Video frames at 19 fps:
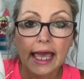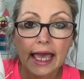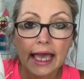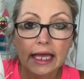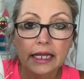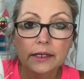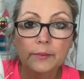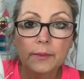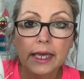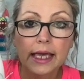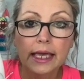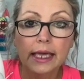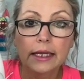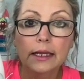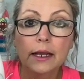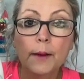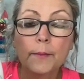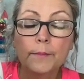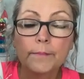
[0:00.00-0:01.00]

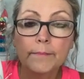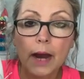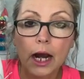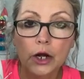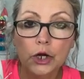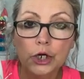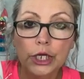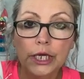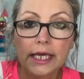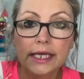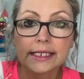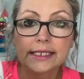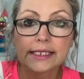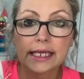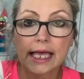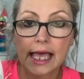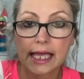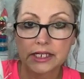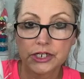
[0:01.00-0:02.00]
Handmade
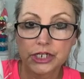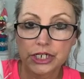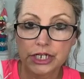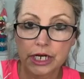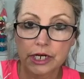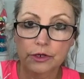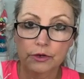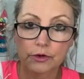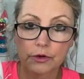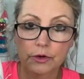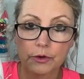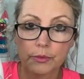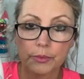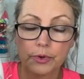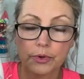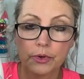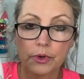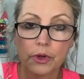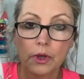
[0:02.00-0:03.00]
Market and Share Group.